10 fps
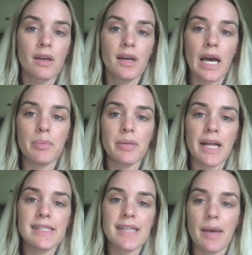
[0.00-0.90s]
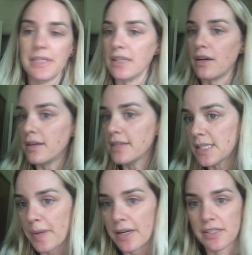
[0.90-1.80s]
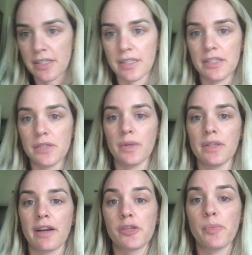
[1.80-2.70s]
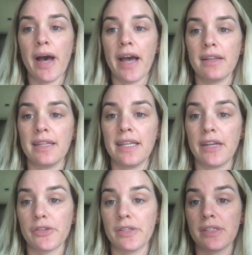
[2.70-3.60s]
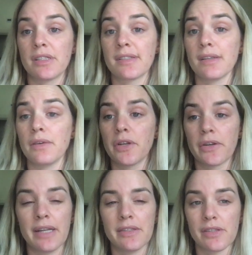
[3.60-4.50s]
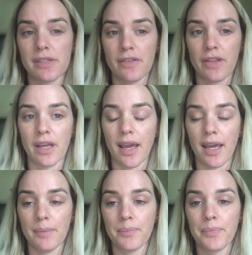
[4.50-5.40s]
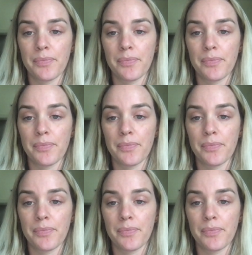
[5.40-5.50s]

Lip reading: I planned to empty all the spare dirt into a large pile at the entrance to slow the Grenzers if they came.